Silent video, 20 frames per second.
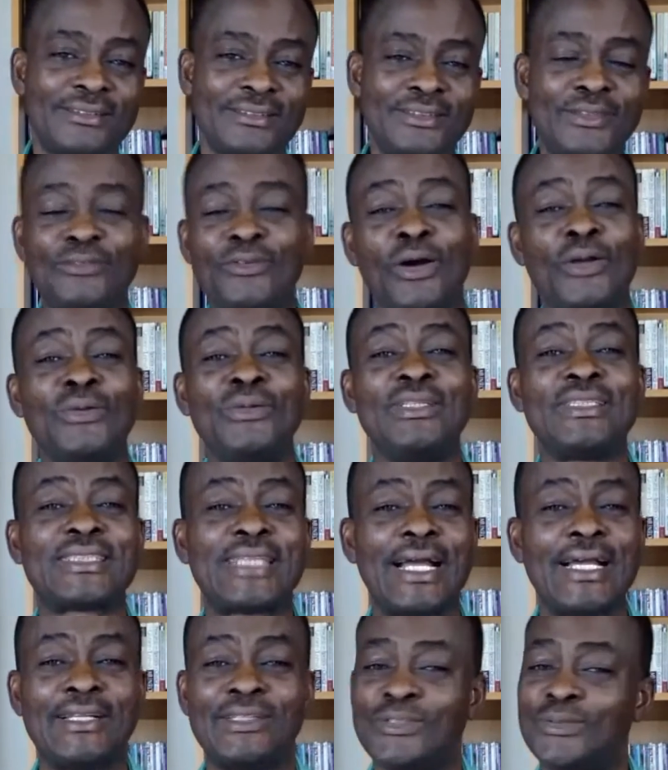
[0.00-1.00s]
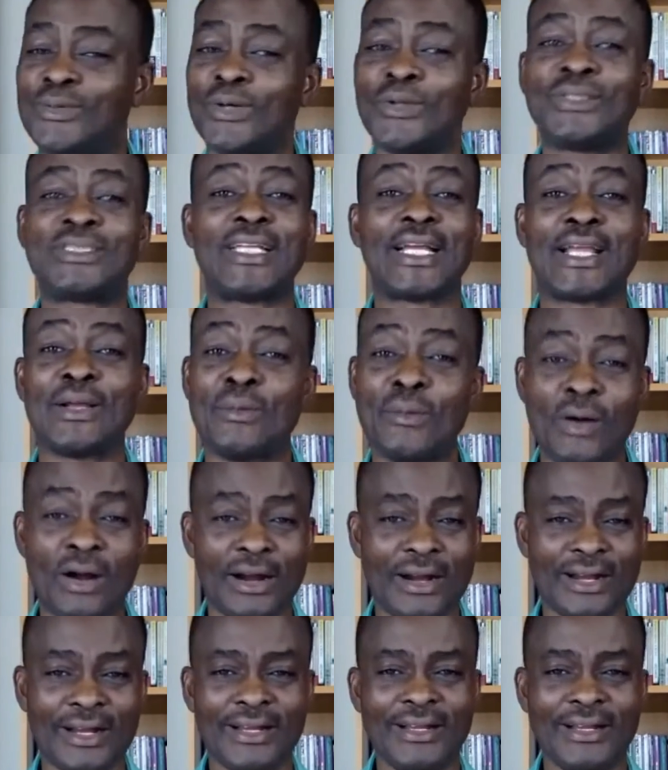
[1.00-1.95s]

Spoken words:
You've got to decide. You're going to take a walk.